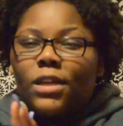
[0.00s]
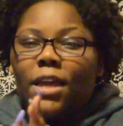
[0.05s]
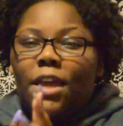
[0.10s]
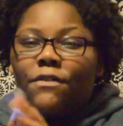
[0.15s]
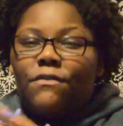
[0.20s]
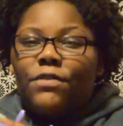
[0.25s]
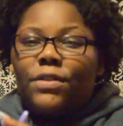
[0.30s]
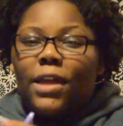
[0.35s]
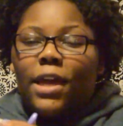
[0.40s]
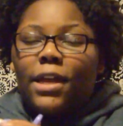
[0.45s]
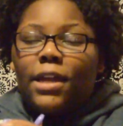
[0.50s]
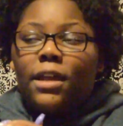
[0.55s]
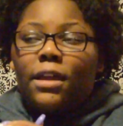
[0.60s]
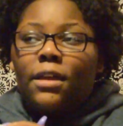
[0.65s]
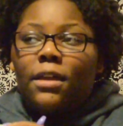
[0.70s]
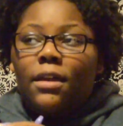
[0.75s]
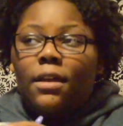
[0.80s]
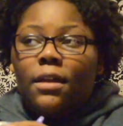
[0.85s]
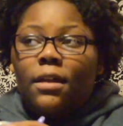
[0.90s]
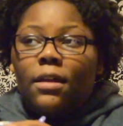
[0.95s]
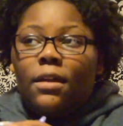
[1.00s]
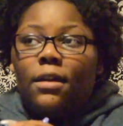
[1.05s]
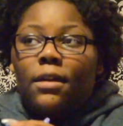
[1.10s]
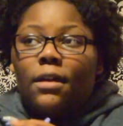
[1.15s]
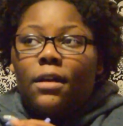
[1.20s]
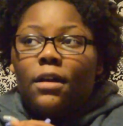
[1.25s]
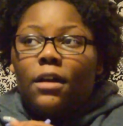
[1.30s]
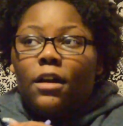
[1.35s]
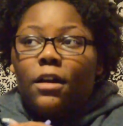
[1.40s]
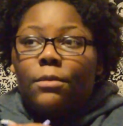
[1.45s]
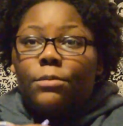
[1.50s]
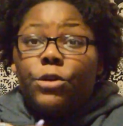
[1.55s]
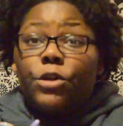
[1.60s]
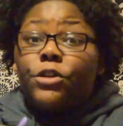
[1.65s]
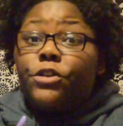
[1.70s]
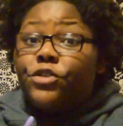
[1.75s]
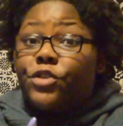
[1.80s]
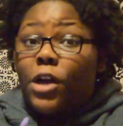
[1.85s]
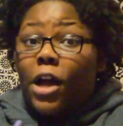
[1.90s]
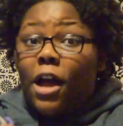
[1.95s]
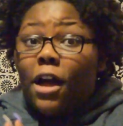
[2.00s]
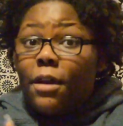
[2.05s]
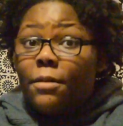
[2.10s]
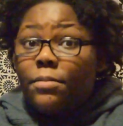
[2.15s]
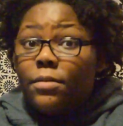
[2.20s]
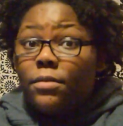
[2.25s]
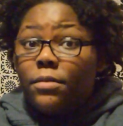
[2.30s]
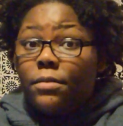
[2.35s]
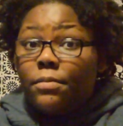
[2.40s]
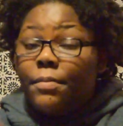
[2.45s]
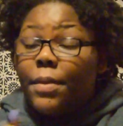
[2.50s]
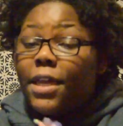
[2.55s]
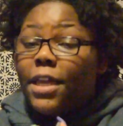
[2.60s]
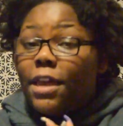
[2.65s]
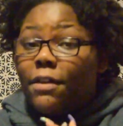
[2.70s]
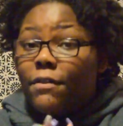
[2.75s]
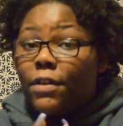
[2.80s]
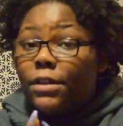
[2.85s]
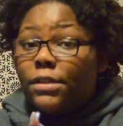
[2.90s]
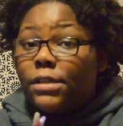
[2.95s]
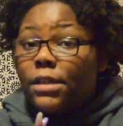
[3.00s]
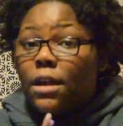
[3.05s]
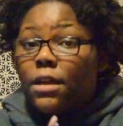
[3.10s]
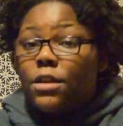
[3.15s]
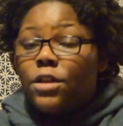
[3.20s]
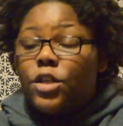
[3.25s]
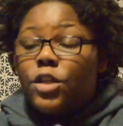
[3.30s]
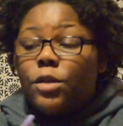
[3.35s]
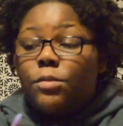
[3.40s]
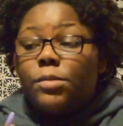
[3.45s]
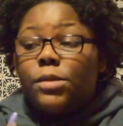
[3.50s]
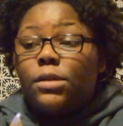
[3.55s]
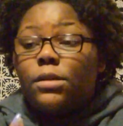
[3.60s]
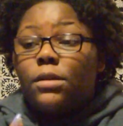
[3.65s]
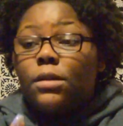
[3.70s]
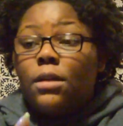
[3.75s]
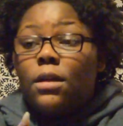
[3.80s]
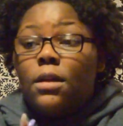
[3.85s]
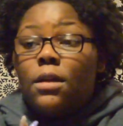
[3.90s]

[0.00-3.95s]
if like your job may give out scholarships,